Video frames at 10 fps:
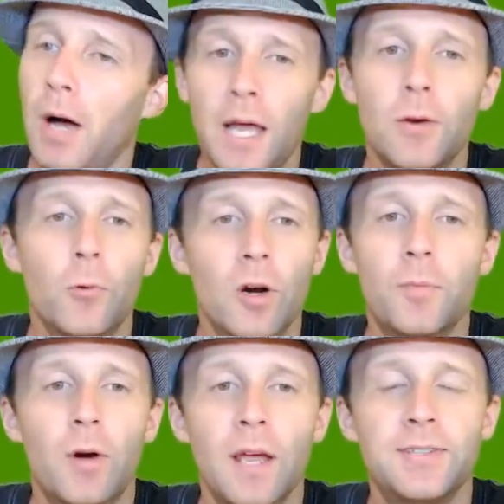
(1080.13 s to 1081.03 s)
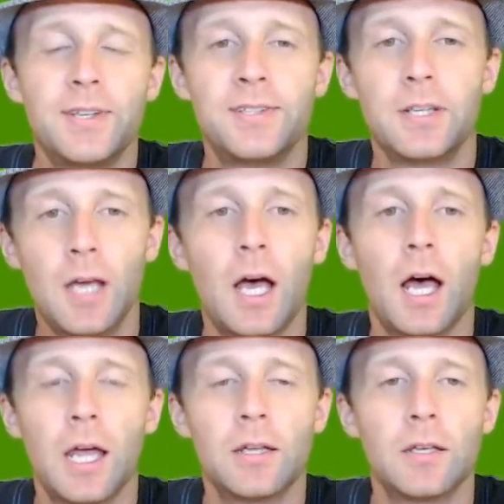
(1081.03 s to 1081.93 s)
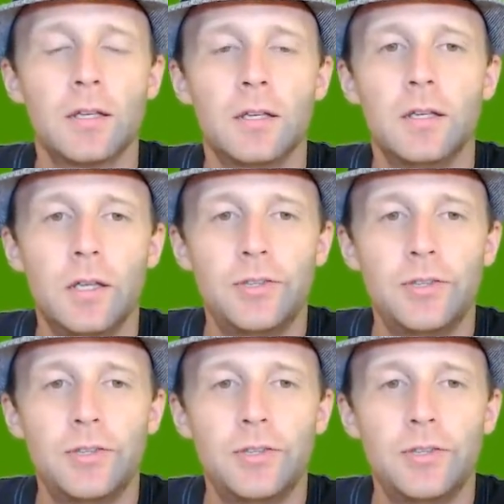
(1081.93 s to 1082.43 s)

But WordPress isn't God.